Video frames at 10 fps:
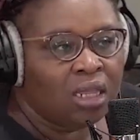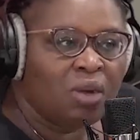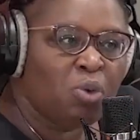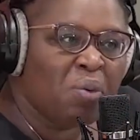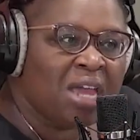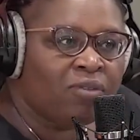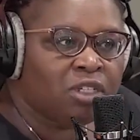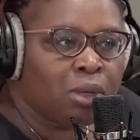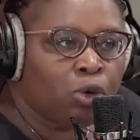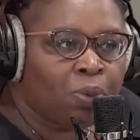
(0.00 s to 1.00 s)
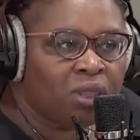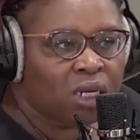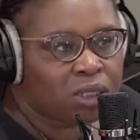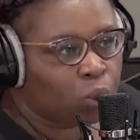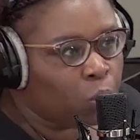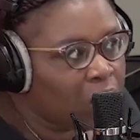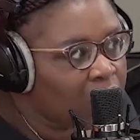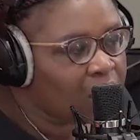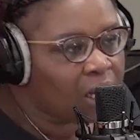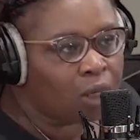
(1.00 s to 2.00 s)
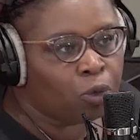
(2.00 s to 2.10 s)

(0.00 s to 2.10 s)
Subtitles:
Then where we have some equipment that doesn't work,